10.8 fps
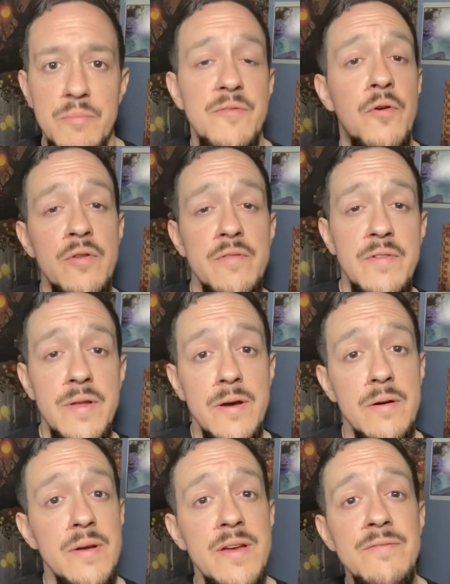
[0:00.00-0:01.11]
Before the video,
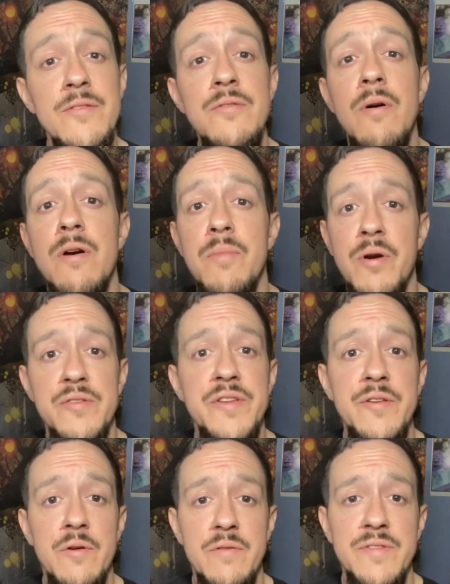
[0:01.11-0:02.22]
if you are a person in
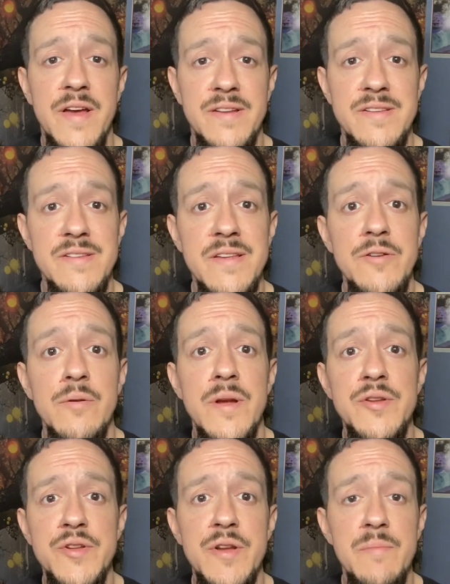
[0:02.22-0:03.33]
North Texas and you're
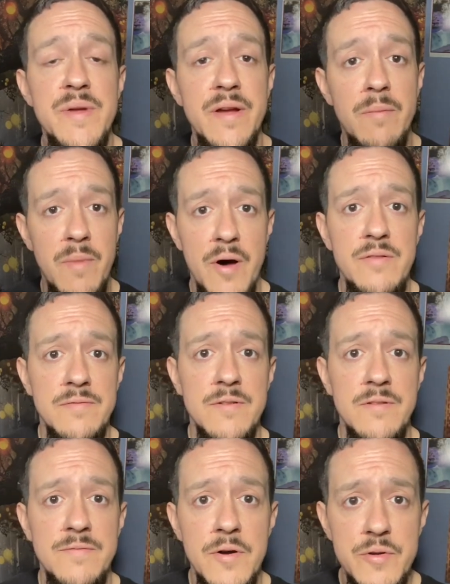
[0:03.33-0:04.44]
interested in being a model for a
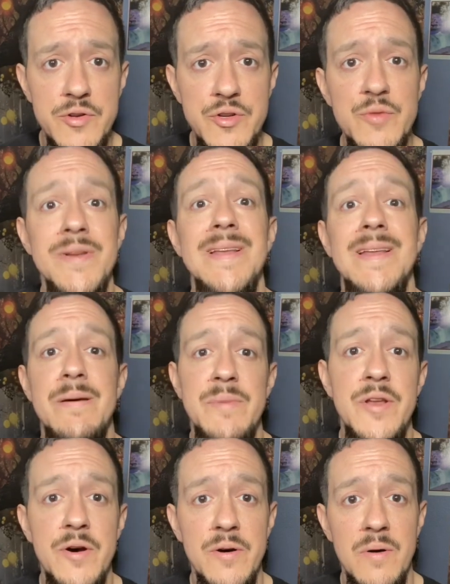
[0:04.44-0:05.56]
photo shoot, let me
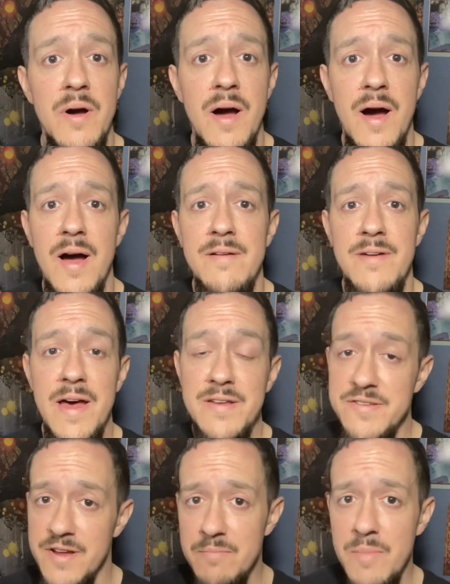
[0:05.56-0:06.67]
know. I've had
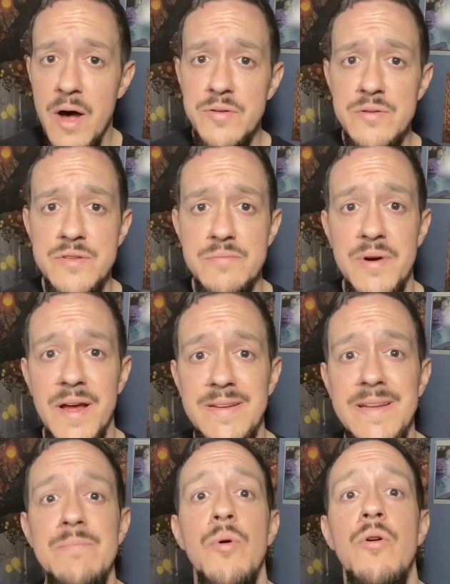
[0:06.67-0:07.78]
some models, but I
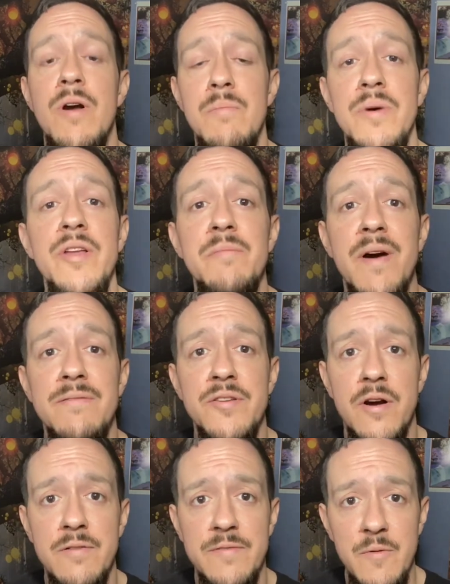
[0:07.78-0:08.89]
need more. I'm building my
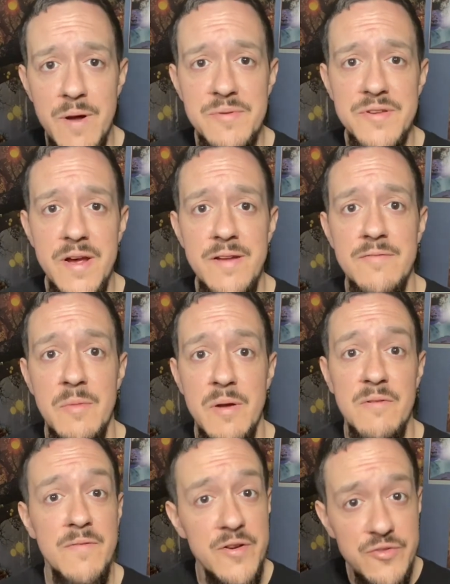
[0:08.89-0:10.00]
photography website for my
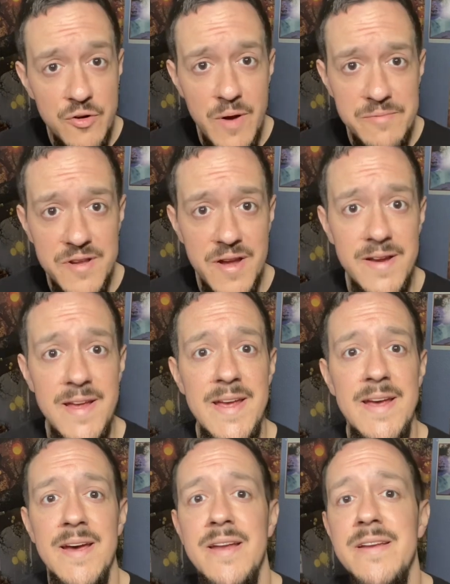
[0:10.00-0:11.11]
professional website.
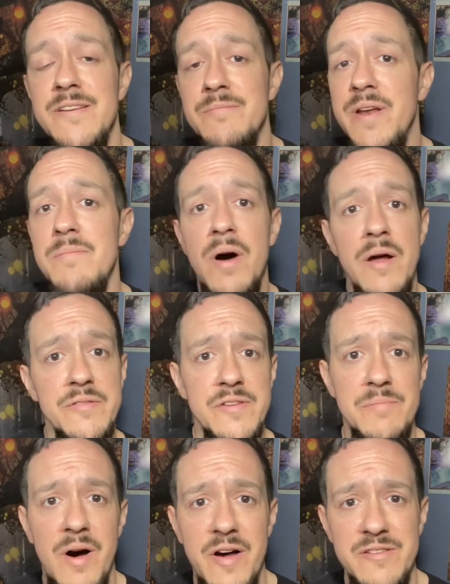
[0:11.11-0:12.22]
I need as many models as
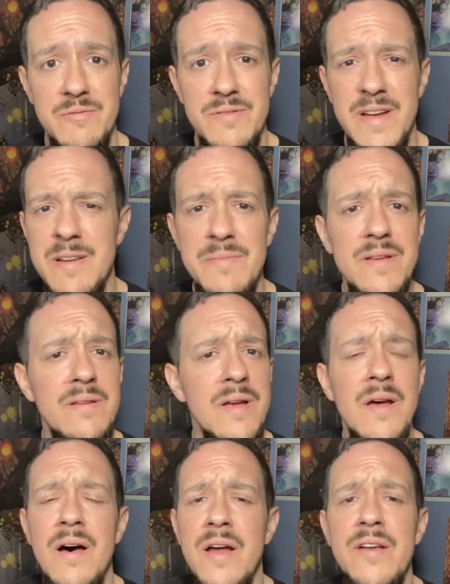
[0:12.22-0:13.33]
possible. It can be
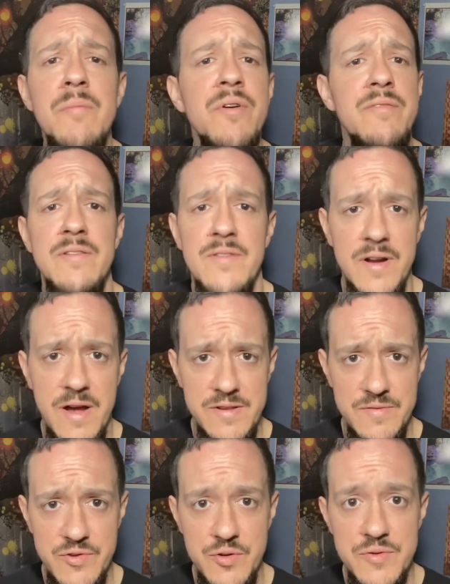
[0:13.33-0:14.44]
a number of different kinds of
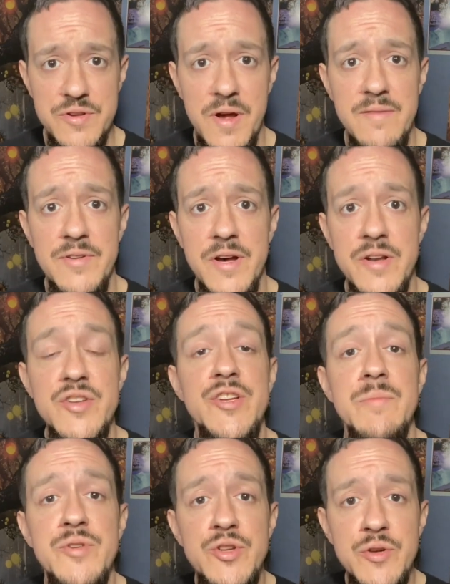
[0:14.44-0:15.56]
shoots. I've done
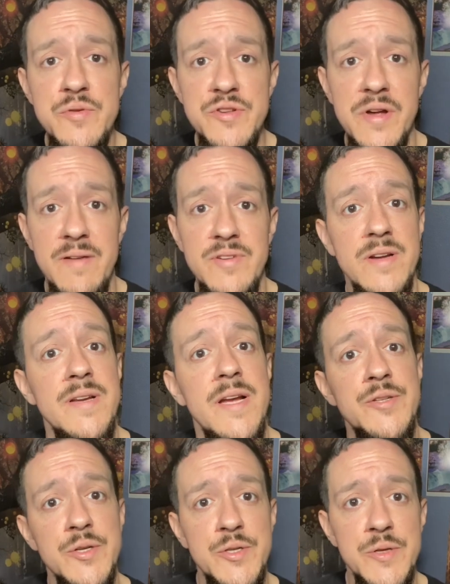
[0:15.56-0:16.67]
gym shoots, I've done
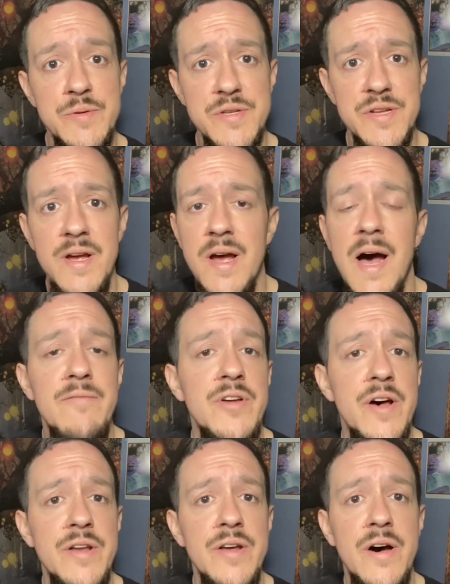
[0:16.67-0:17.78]
nature shoots, I've
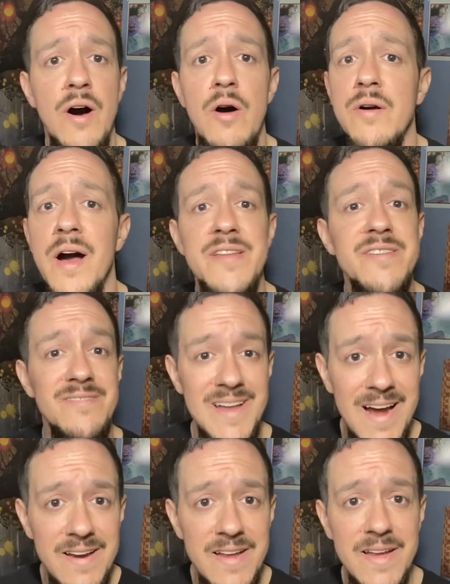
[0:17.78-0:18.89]
done uh, all kinds of
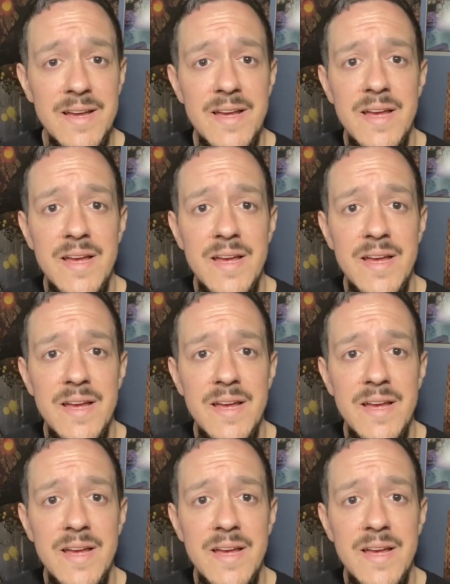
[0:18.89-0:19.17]
lighting.